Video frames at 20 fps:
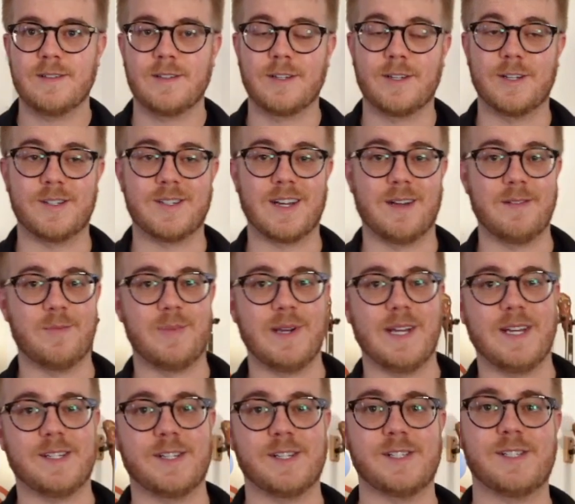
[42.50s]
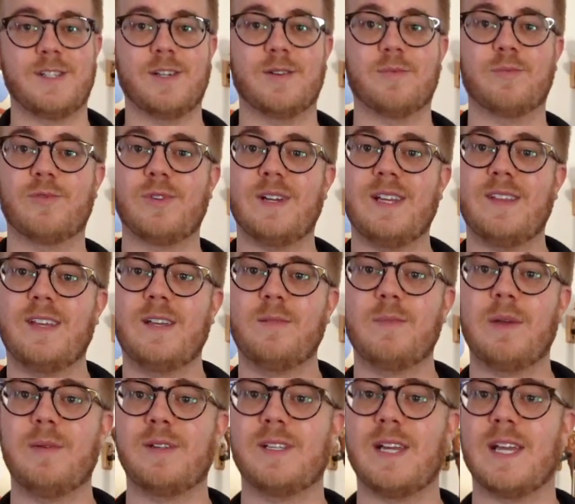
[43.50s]
Good time to pay attention to your breathing,
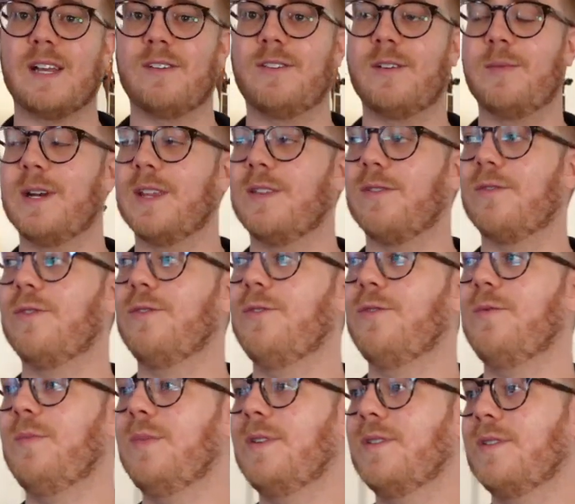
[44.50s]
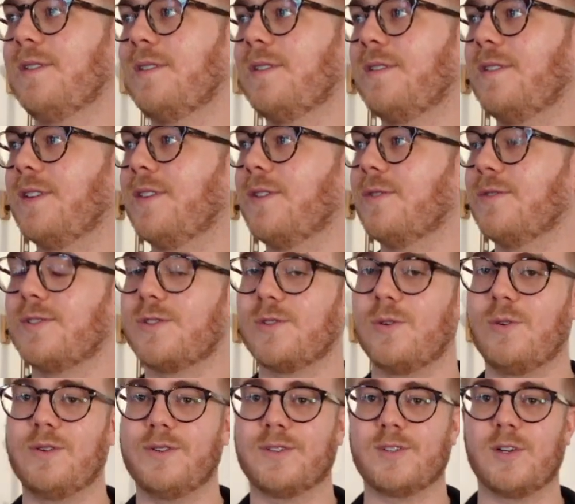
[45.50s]
maybe taking a little bit of the room. Let those
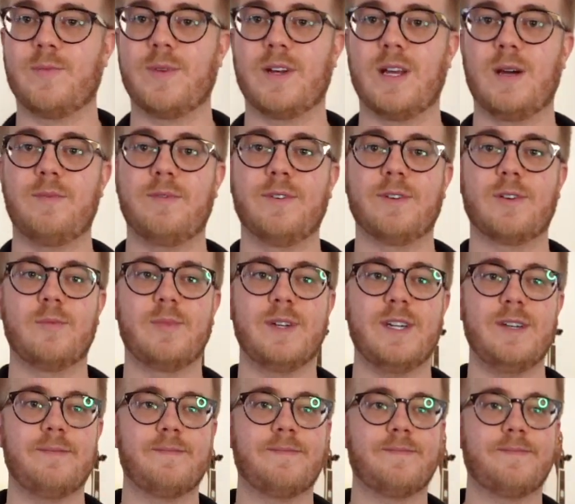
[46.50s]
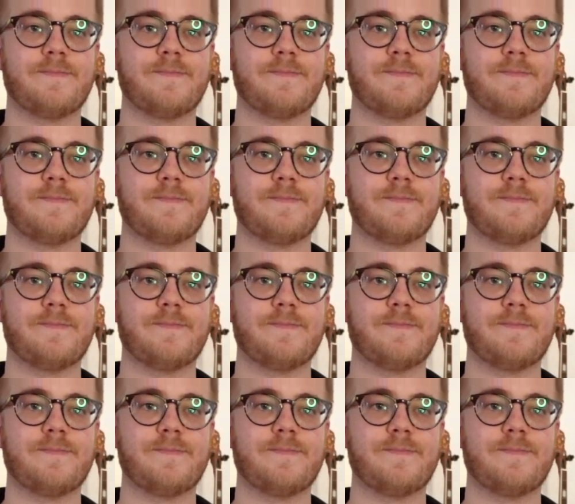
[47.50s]
shoulders open up a little bit.